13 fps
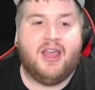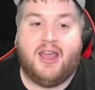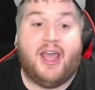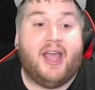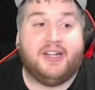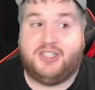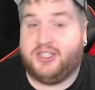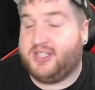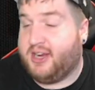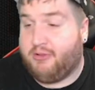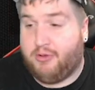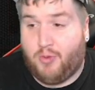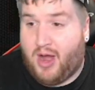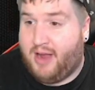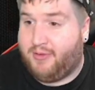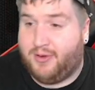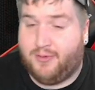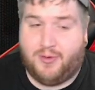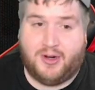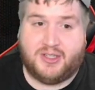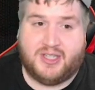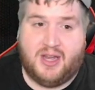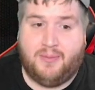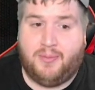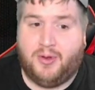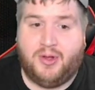Ancient Sacred Wyvern, for
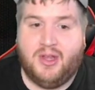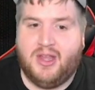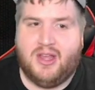example.